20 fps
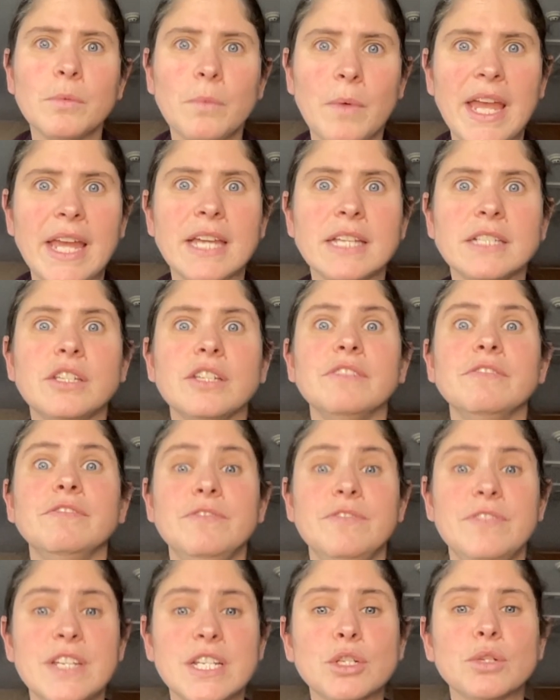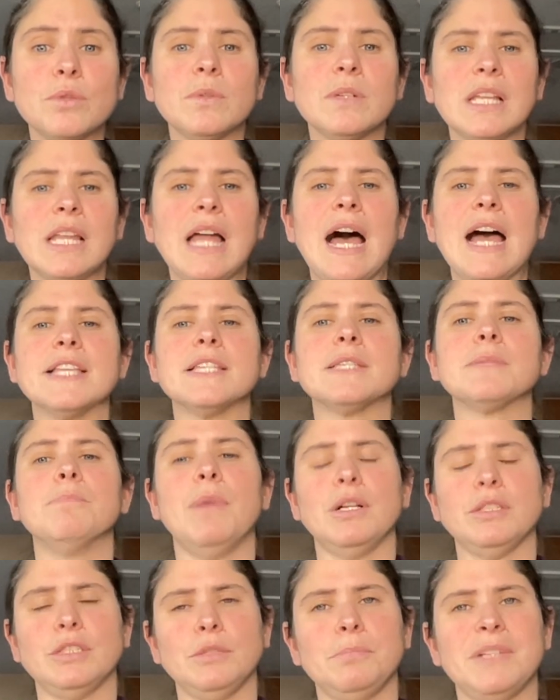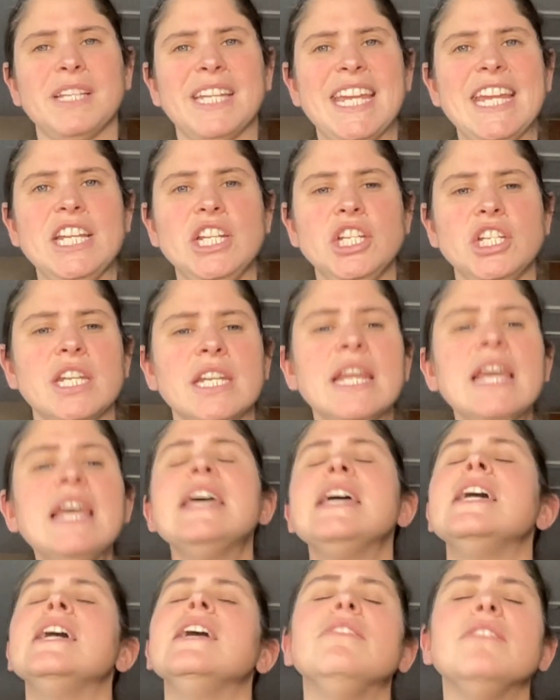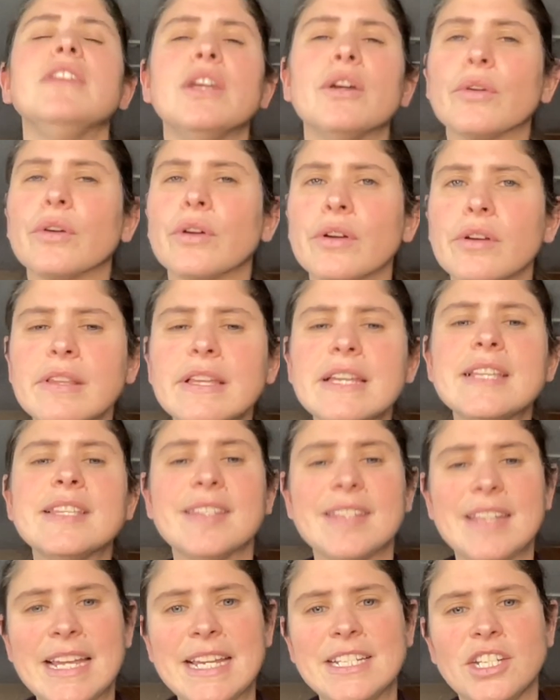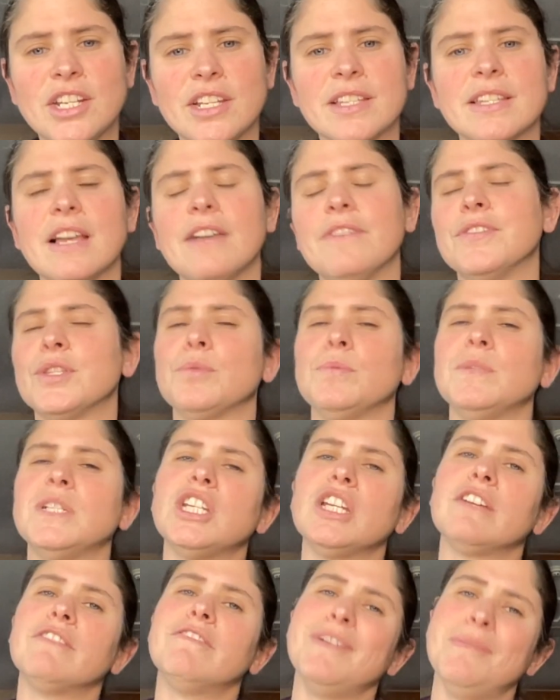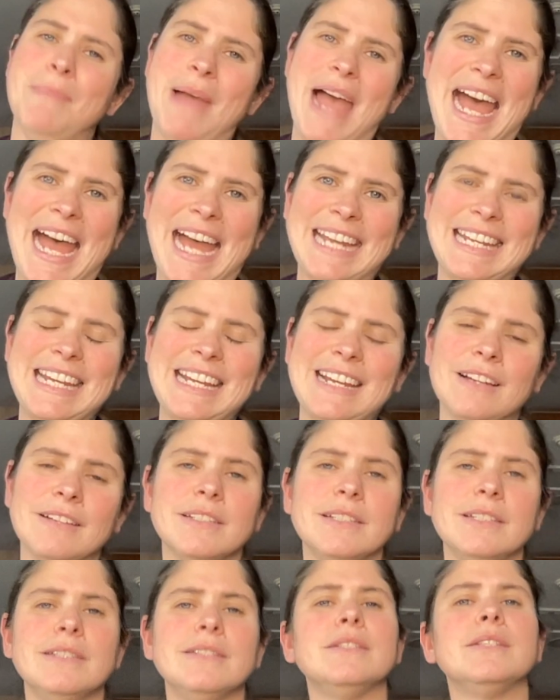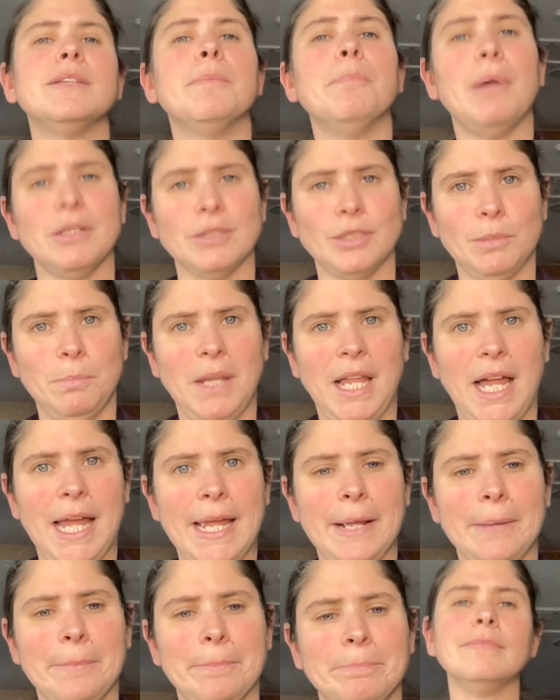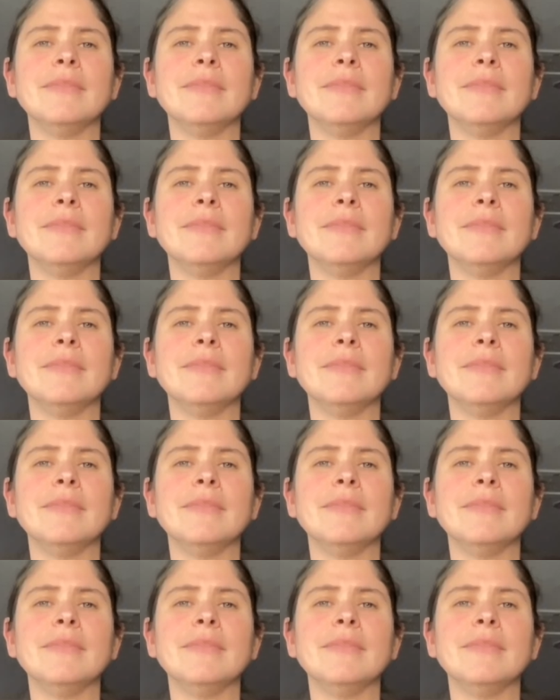way to visualize multiplication in the early stages of switching from adding to multiplying.